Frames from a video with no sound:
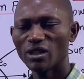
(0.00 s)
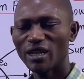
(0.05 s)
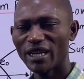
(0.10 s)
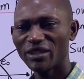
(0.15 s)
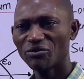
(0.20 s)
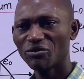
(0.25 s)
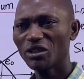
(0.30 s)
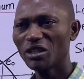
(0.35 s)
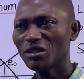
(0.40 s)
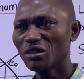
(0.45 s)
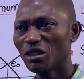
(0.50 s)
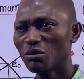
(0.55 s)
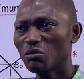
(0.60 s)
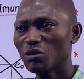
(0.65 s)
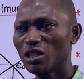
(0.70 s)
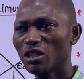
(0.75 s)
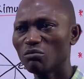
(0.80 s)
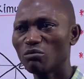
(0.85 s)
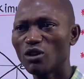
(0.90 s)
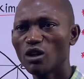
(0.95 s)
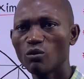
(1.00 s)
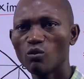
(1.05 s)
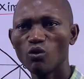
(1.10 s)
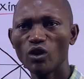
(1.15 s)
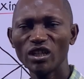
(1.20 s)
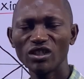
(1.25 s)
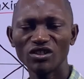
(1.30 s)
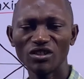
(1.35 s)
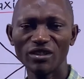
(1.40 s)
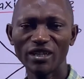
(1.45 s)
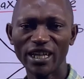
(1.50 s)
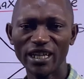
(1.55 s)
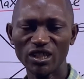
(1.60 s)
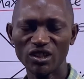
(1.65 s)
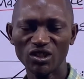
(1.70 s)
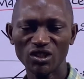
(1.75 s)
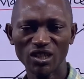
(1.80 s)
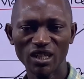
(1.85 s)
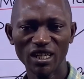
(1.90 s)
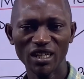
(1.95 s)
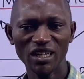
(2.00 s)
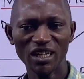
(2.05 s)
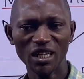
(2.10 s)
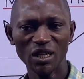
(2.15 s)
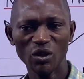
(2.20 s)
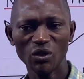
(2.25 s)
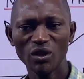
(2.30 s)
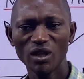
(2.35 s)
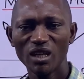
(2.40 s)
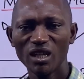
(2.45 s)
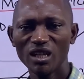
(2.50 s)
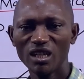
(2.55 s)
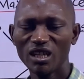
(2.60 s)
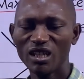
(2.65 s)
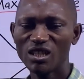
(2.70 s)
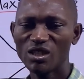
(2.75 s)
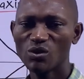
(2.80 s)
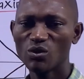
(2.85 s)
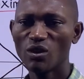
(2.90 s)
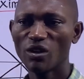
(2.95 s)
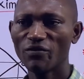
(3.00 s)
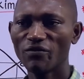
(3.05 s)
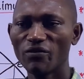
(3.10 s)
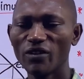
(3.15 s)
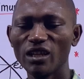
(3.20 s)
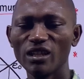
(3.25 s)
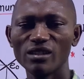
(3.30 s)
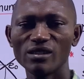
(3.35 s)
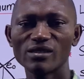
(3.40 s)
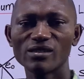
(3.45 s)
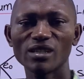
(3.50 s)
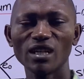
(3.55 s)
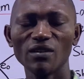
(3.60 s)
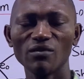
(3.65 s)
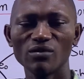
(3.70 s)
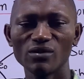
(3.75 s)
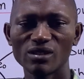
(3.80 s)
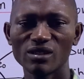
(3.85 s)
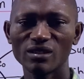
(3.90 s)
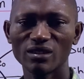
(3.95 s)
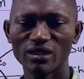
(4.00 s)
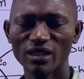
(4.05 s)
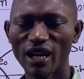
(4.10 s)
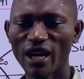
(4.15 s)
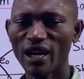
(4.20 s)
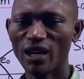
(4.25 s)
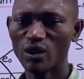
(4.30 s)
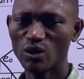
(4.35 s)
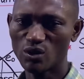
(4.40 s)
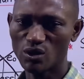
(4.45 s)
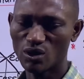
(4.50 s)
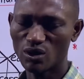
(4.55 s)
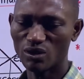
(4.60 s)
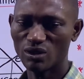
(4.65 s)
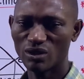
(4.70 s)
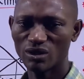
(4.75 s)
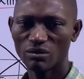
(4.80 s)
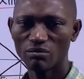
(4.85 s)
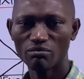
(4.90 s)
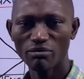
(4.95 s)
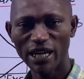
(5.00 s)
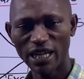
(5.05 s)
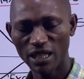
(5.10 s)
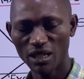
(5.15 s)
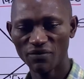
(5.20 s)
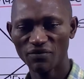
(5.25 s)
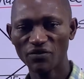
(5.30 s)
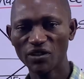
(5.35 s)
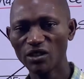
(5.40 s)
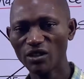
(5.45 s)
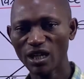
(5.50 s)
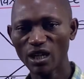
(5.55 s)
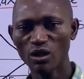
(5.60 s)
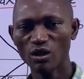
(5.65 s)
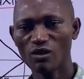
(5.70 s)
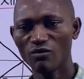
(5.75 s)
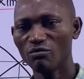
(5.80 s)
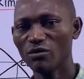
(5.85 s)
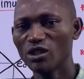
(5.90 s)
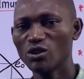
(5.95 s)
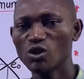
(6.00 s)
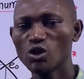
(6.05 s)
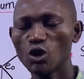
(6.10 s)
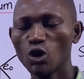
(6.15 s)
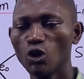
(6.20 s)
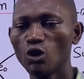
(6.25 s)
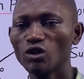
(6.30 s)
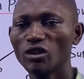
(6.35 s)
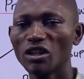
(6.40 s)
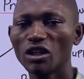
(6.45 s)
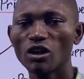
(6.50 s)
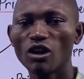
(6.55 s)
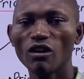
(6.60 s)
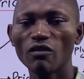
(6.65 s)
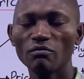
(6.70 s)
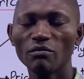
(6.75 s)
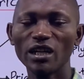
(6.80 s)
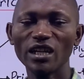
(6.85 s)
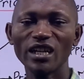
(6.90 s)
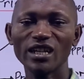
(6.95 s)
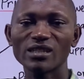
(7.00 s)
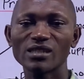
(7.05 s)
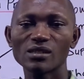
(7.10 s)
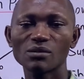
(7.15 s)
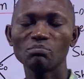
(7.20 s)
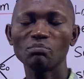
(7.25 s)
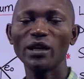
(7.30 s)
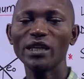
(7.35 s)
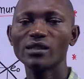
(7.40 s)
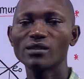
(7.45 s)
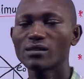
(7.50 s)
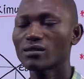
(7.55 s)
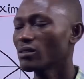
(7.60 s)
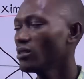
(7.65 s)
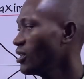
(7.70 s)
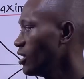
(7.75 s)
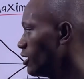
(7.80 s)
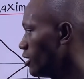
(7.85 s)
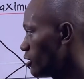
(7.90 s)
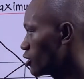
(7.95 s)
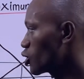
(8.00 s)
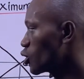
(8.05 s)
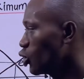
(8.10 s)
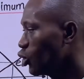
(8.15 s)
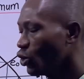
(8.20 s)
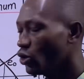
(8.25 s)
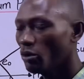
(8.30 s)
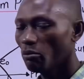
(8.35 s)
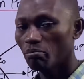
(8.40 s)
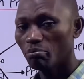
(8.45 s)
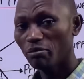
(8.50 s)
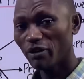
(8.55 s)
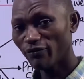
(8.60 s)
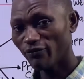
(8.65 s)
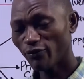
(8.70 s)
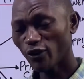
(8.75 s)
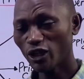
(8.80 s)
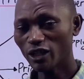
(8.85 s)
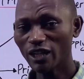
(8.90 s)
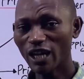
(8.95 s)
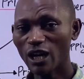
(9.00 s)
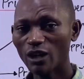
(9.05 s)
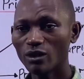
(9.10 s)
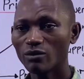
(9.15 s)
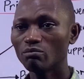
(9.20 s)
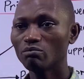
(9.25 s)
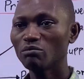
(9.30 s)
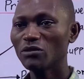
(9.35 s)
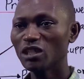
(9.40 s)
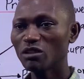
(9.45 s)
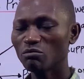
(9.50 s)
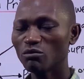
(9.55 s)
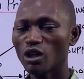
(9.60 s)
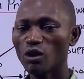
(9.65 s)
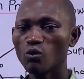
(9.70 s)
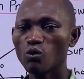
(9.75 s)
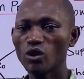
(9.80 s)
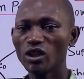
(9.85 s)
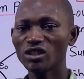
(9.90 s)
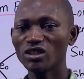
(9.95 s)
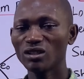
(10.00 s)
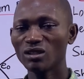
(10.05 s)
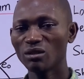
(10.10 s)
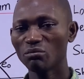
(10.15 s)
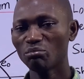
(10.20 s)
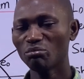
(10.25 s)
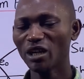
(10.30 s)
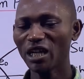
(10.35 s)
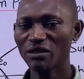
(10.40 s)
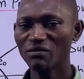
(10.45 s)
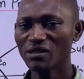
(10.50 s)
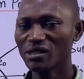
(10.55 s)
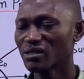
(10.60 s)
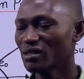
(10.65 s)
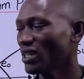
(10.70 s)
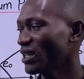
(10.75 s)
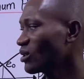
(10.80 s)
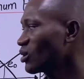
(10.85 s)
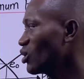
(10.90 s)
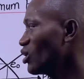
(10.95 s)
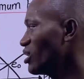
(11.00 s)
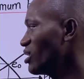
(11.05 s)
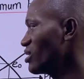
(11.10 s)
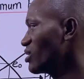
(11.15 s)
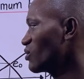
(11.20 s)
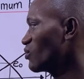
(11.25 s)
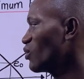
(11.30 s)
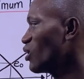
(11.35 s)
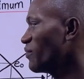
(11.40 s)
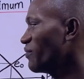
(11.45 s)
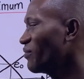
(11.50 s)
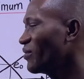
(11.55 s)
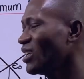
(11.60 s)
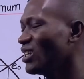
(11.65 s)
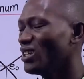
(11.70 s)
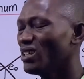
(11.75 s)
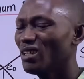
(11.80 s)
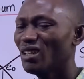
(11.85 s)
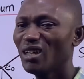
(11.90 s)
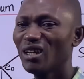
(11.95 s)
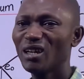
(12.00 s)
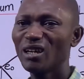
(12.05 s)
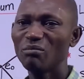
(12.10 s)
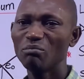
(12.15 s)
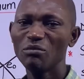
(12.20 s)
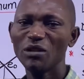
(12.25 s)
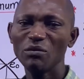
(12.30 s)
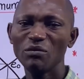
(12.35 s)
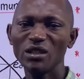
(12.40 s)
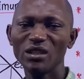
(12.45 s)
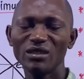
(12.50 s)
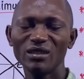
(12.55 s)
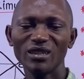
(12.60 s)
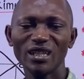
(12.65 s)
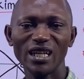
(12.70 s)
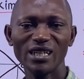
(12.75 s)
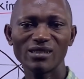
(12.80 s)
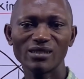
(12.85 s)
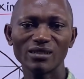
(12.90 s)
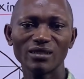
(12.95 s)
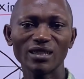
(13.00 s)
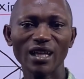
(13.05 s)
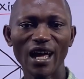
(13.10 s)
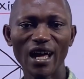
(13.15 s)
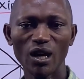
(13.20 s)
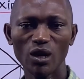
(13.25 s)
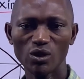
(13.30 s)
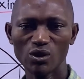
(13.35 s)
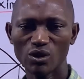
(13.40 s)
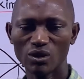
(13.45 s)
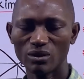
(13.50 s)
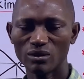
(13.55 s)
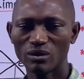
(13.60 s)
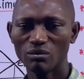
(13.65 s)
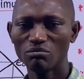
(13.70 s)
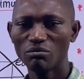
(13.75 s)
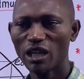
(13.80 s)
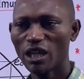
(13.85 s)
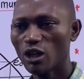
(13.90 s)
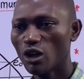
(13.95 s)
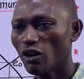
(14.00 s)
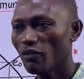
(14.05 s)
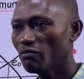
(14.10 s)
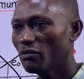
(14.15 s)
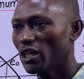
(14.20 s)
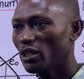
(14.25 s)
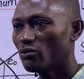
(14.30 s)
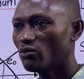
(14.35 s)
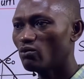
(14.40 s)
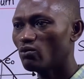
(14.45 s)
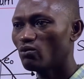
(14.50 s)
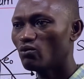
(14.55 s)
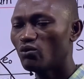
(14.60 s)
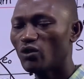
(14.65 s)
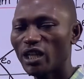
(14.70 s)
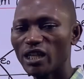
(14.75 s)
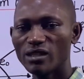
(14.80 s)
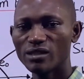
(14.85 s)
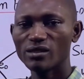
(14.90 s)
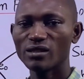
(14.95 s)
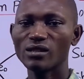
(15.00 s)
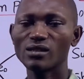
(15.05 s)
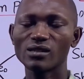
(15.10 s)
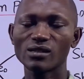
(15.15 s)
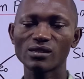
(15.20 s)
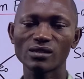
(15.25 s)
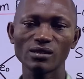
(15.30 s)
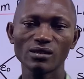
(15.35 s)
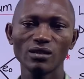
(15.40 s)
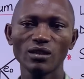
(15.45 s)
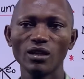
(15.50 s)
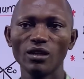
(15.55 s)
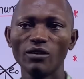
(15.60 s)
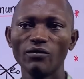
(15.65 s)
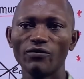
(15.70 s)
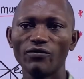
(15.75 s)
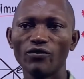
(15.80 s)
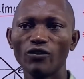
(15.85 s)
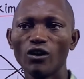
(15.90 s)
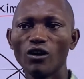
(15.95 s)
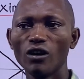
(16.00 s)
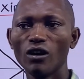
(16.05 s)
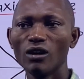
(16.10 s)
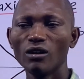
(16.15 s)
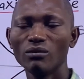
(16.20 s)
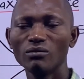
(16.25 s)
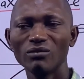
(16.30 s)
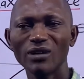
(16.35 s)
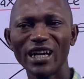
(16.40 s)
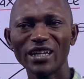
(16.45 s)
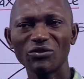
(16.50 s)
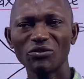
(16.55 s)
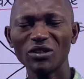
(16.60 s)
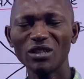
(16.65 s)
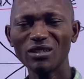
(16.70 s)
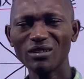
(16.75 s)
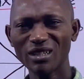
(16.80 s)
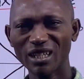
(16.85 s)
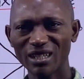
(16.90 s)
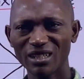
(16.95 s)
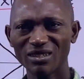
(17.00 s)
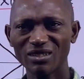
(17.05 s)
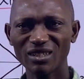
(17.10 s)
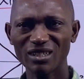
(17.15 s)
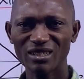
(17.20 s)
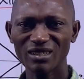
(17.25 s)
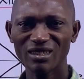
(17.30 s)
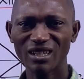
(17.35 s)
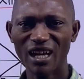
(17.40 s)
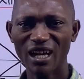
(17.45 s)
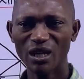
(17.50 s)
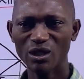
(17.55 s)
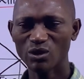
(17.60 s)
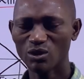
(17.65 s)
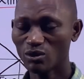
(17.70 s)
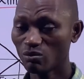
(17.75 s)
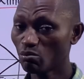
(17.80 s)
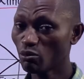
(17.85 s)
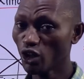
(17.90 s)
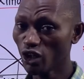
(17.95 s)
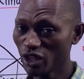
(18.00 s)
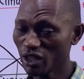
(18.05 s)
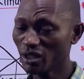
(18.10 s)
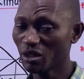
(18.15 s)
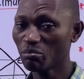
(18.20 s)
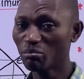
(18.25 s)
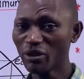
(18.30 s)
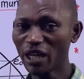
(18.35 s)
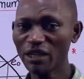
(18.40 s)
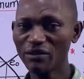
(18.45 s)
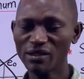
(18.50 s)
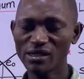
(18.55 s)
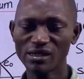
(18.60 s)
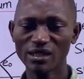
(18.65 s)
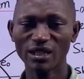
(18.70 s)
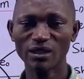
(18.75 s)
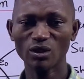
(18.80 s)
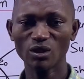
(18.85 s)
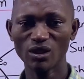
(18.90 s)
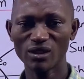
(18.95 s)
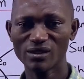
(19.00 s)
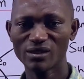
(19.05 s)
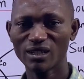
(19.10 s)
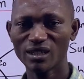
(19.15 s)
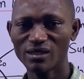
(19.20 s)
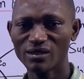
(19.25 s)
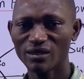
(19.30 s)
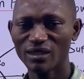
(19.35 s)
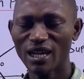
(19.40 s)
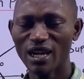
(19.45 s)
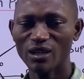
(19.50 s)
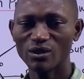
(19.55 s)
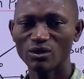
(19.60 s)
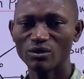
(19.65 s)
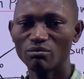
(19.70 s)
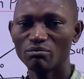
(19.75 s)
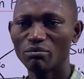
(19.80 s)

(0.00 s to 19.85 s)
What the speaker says: I think the minimum wage in Nigeria now is roughly 70,000 by the federal government. So the government expects, so before now, minimum wage in the private sector is roughly maybe 30,000. The government raised it from, I think, 33,000, but in the private sector it's 30,000.